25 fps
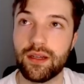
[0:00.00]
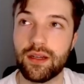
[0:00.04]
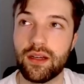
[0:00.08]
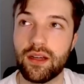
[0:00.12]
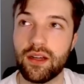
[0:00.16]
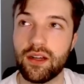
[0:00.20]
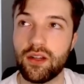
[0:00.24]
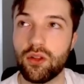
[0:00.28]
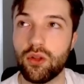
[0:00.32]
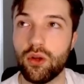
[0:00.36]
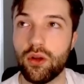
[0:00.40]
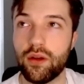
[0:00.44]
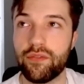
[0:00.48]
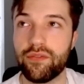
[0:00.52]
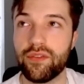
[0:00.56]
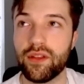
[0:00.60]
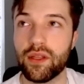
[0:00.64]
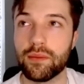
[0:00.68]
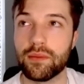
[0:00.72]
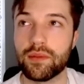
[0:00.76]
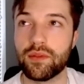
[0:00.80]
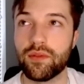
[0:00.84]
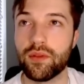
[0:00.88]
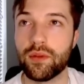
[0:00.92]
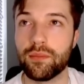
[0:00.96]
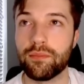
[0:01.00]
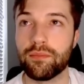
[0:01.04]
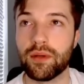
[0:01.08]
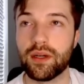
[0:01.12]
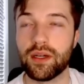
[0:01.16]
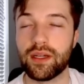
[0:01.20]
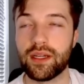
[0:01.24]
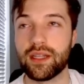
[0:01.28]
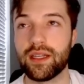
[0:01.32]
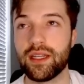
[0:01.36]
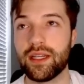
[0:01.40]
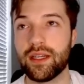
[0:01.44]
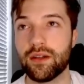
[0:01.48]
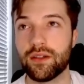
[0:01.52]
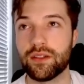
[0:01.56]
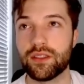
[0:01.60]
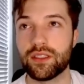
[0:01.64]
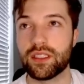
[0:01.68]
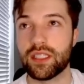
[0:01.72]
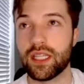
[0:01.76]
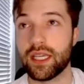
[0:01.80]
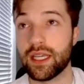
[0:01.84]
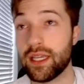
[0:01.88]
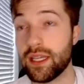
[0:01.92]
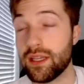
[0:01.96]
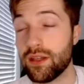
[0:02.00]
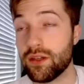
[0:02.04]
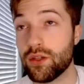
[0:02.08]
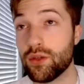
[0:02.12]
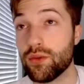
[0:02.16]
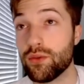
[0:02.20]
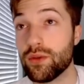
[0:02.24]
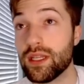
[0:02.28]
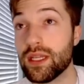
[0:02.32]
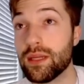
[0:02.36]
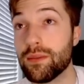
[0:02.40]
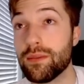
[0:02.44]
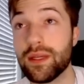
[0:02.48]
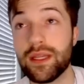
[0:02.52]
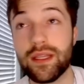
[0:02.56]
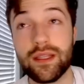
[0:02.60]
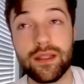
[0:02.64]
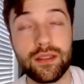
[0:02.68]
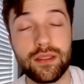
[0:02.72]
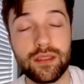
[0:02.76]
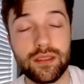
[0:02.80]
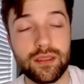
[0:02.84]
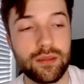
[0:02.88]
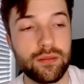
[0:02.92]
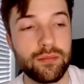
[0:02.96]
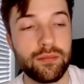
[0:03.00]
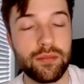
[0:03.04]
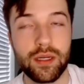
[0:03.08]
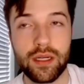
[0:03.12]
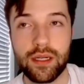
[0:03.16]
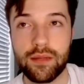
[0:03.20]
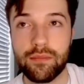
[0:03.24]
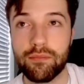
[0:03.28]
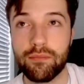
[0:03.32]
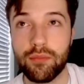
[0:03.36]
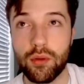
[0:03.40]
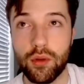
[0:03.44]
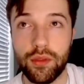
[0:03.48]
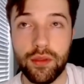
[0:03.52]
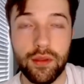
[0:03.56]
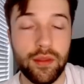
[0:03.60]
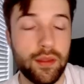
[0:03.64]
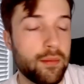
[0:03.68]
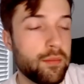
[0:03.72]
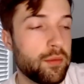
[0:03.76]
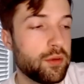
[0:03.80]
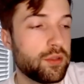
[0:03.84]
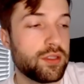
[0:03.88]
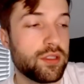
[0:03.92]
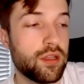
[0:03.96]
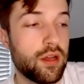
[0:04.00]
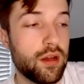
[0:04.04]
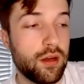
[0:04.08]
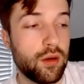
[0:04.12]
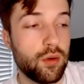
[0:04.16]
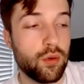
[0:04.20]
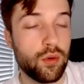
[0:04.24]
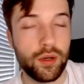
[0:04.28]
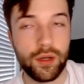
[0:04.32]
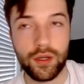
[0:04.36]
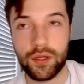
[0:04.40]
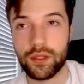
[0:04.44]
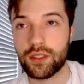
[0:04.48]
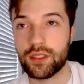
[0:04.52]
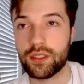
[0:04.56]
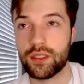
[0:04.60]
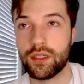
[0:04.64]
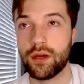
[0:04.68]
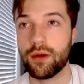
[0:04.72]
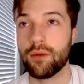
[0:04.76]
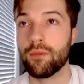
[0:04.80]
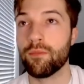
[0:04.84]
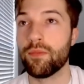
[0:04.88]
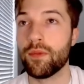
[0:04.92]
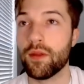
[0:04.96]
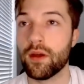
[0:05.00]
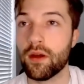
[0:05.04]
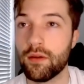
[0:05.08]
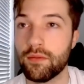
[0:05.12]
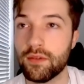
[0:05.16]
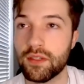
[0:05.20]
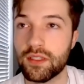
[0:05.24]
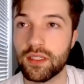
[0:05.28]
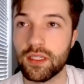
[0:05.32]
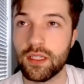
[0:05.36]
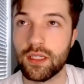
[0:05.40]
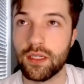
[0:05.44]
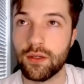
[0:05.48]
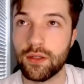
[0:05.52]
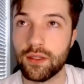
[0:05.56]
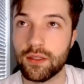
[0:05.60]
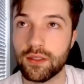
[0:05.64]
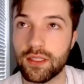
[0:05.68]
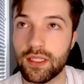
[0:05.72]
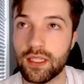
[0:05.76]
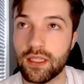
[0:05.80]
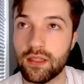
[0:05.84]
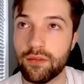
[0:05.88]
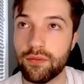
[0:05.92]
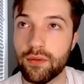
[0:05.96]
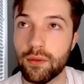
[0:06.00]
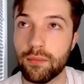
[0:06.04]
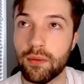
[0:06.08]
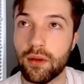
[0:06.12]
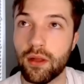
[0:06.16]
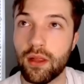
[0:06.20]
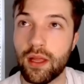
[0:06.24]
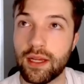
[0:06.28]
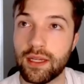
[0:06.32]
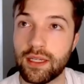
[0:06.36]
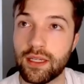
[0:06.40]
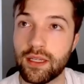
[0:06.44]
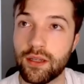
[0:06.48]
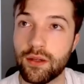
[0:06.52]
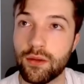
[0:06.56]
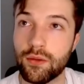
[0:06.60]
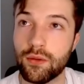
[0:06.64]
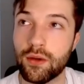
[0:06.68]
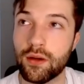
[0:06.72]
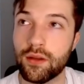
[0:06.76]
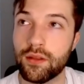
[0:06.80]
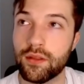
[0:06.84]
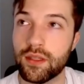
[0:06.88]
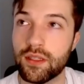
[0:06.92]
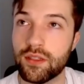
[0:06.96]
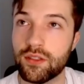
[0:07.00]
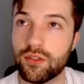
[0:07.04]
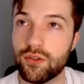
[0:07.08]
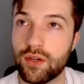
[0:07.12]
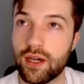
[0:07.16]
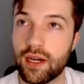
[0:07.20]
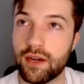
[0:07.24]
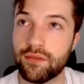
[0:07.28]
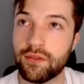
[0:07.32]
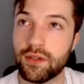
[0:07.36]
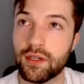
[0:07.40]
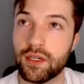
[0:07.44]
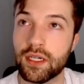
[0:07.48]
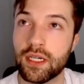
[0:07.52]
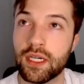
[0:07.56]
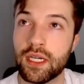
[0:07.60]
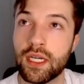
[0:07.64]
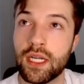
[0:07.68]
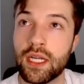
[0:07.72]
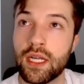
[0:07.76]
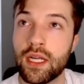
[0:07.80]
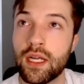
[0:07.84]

Uh, Clark Phillips for the Buccaneers, taking two D Bs, but both of them are slot corners, so obviously you can see the football I Q on this drafter.